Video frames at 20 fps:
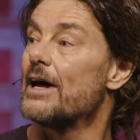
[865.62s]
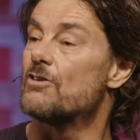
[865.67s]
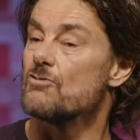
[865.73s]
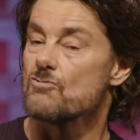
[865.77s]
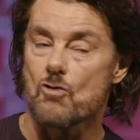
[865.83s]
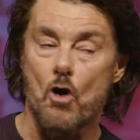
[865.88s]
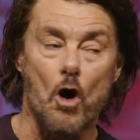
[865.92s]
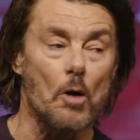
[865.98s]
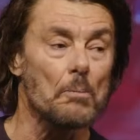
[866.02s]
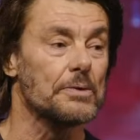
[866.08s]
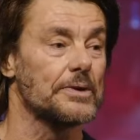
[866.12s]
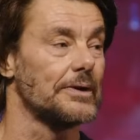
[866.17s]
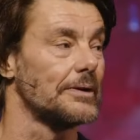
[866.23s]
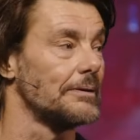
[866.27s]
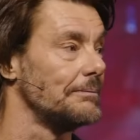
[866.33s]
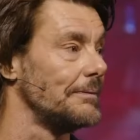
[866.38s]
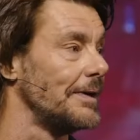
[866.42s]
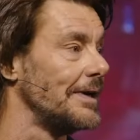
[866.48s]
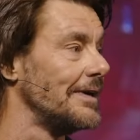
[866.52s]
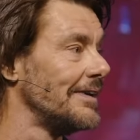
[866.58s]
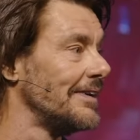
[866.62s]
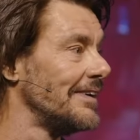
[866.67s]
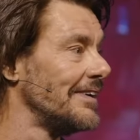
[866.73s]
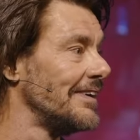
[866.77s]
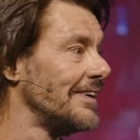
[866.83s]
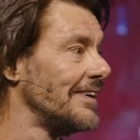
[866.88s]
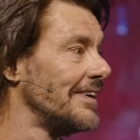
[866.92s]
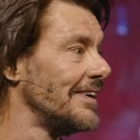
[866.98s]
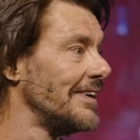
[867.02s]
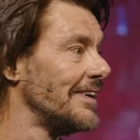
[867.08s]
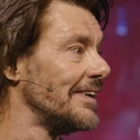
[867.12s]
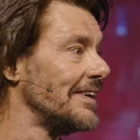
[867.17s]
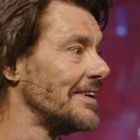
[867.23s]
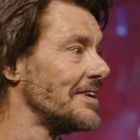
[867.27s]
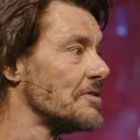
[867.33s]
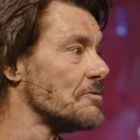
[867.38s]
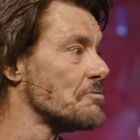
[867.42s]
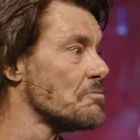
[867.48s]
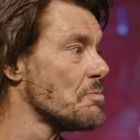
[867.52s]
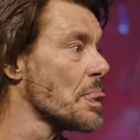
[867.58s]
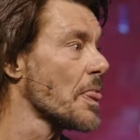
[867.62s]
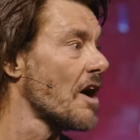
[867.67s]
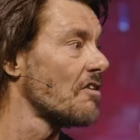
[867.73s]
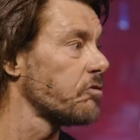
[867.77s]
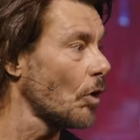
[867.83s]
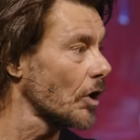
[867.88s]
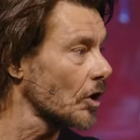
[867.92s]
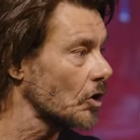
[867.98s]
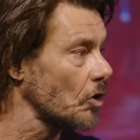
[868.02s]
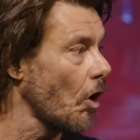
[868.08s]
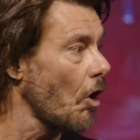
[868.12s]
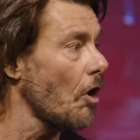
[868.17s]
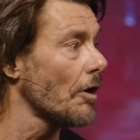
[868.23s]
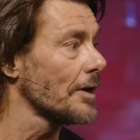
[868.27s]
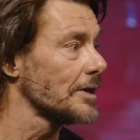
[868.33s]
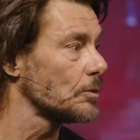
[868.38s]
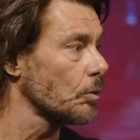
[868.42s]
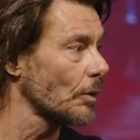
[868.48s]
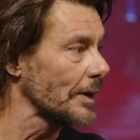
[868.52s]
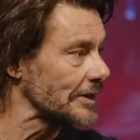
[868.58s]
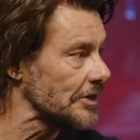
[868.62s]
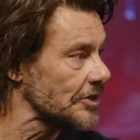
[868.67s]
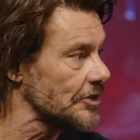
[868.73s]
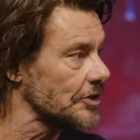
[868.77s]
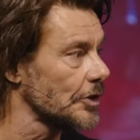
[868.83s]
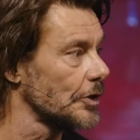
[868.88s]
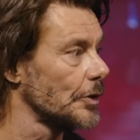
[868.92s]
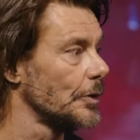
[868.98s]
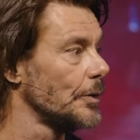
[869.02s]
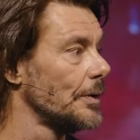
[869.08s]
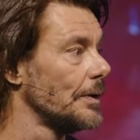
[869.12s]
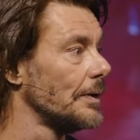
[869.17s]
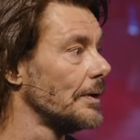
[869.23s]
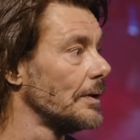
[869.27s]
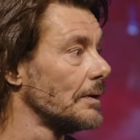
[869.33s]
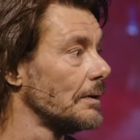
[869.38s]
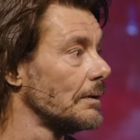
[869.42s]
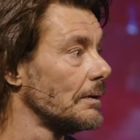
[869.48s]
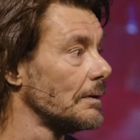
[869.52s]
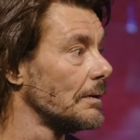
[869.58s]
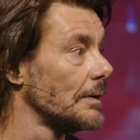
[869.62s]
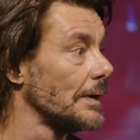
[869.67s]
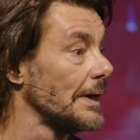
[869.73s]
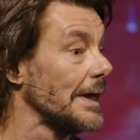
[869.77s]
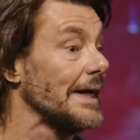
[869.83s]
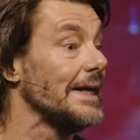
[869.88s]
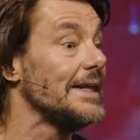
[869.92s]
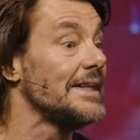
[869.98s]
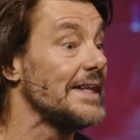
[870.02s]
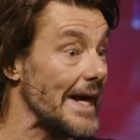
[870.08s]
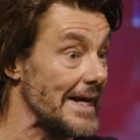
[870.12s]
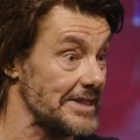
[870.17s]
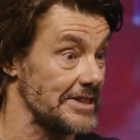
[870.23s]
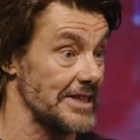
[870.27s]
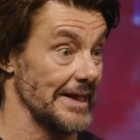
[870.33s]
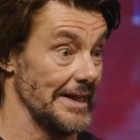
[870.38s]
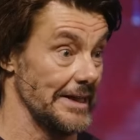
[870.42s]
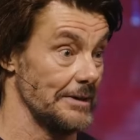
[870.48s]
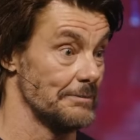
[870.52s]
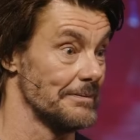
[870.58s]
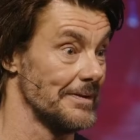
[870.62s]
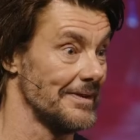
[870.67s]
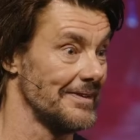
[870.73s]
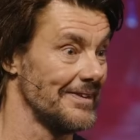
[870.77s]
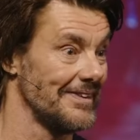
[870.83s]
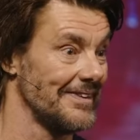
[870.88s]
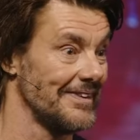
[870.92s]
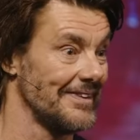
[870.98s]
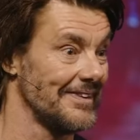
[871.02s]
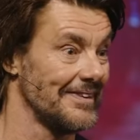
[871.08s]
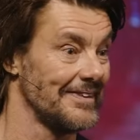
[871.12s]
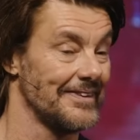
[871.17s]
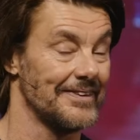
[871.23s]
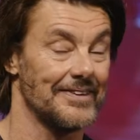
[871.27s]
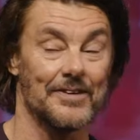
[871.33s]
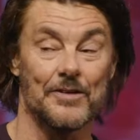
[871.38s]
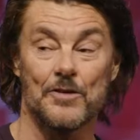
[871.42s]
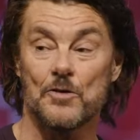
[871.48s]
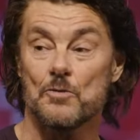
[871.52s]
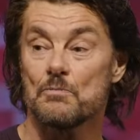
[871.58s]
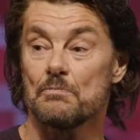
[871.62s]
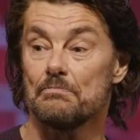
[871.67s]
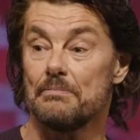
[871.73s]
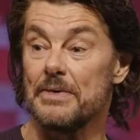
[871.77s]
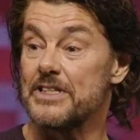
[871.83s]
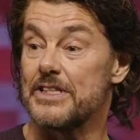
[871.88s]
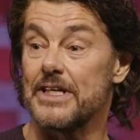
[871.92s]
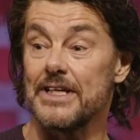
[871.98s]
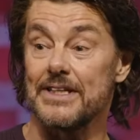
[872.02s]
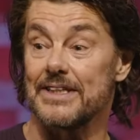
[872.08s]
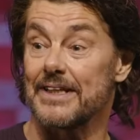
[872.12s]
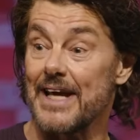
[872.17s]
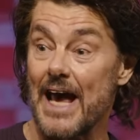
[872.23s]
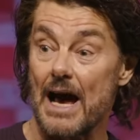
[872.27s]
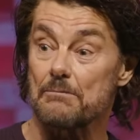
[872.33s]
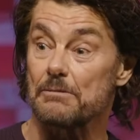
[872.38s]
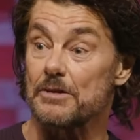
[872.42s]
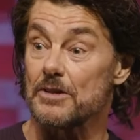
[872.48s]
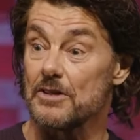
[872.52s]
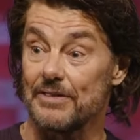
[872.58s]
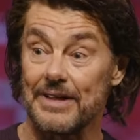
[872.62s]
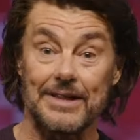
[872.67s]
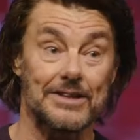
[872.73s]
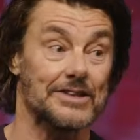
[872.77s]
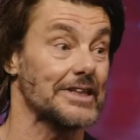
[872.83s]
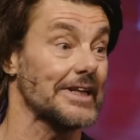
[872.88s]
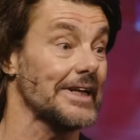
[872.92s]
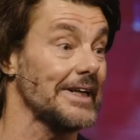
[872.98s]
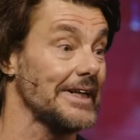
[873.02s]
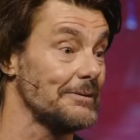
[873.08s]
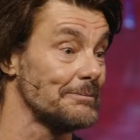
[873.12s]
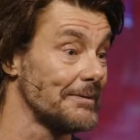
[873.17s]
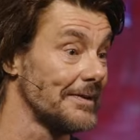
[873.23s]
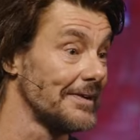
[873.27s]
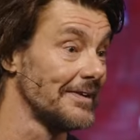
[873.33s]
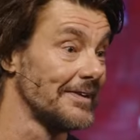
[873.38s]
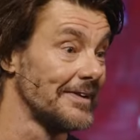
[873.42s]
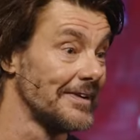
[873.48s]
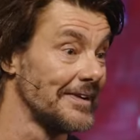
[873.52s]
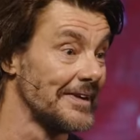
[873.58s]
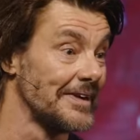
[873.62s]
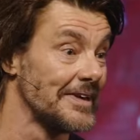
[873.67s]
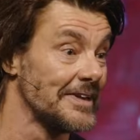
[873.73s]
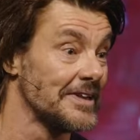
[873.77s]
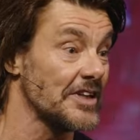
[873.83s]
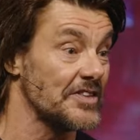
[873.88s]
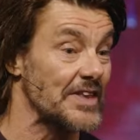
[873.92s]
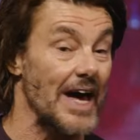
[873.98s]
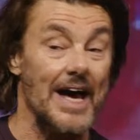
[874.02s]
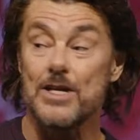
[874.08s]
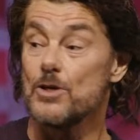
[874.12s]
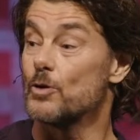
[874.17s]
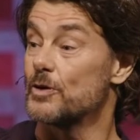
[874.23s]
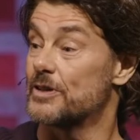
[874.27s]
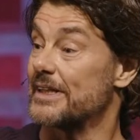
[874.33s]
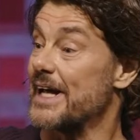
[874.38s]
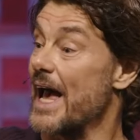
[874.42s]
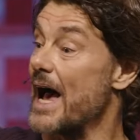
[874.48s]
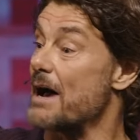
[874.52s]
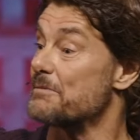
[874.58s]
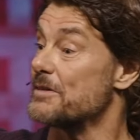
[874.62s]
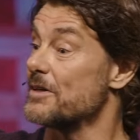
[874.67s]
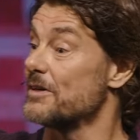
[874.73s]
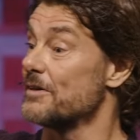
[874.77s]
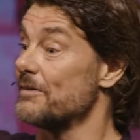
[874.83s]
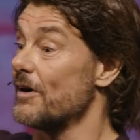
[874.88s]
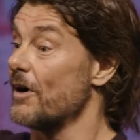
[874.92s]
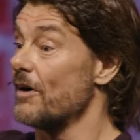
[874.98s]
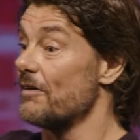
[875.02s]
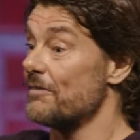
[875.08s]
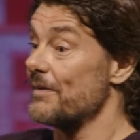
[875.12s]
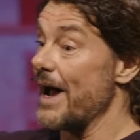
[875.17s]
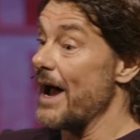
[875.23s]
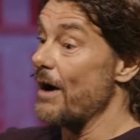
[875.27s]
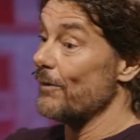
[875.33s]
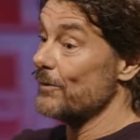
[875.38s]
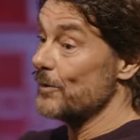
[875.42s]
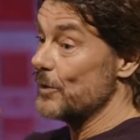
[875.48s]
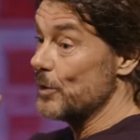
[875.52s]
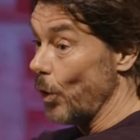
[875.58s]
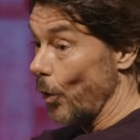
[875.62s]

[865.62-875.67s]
and rob them of what God is wanting to do in their team. Yeah. Mitchie's the captain of his team. Nathaniel's the captain of our